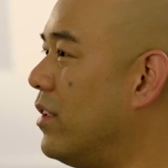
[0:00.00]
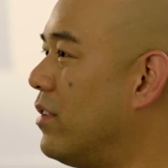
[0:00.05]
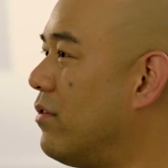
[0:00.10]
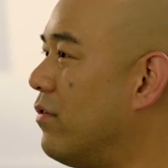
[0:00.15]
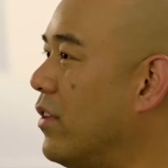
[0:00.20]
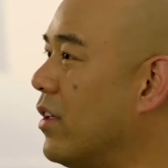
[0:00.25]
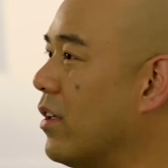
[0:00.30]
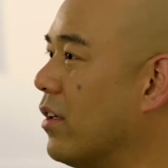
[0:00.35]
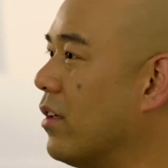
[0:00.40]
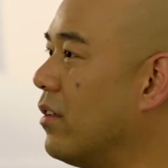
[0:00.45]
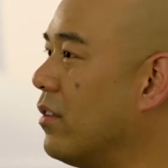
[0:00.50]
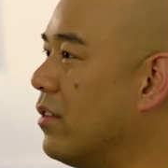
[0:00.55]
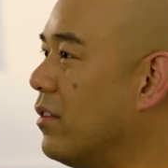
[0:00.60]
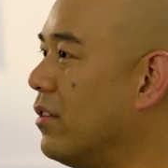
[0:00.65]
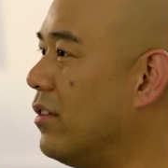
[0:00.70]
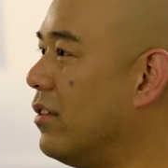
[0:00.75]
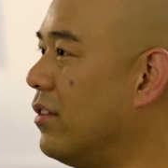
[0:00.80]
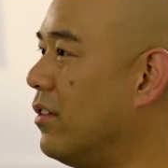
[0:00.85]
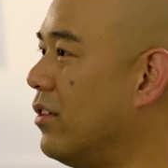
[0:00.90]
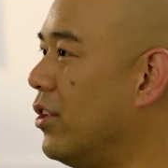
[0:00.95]
It's fear.
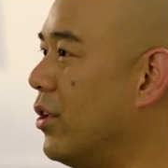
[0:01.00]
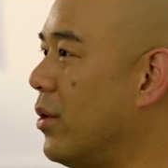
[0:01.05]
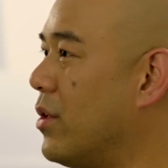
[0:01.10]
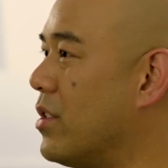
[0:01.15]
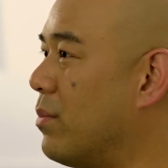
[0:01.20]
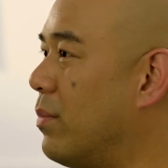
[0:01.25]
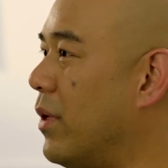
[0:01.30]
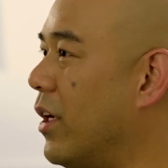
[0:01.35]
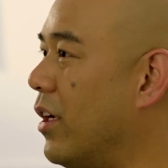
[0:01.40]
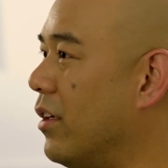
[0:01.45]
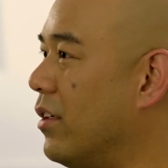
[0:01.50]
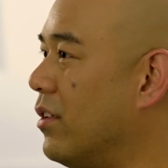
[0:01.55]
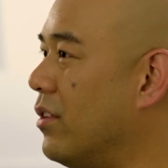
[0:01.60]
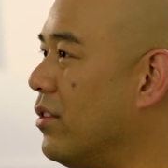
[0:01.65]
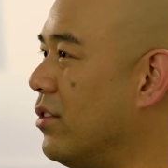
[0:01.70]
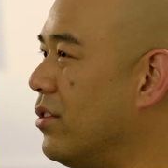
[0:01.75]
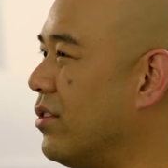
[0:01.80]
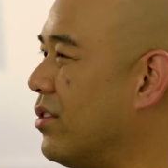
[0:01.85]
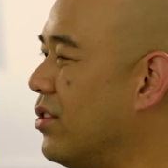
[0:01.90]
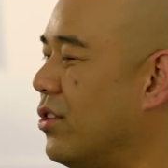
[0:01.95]
You know, as a parent,
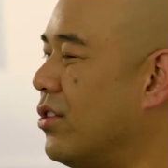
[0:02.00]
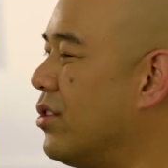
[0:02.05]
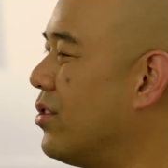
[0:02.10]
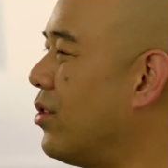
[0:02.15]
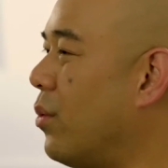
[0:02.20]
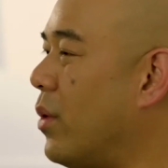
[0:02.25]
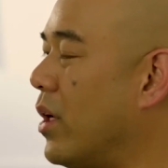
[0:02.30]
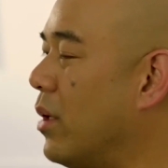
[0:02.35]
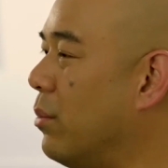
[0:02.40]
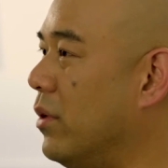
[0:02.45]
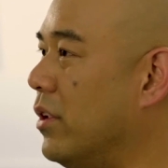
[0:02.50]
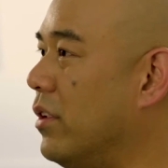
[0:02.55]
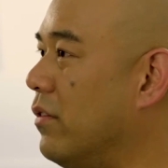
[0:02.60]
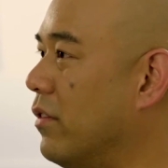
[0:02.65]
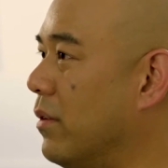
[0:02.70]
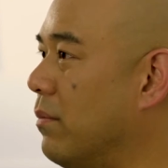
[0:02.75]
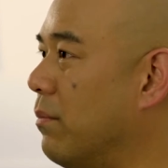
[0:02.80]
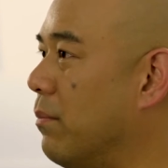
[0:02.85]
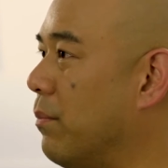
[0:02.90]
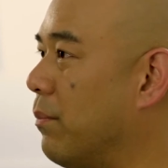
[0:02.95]
you just don't want to believe
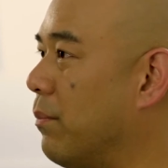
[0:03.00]
it.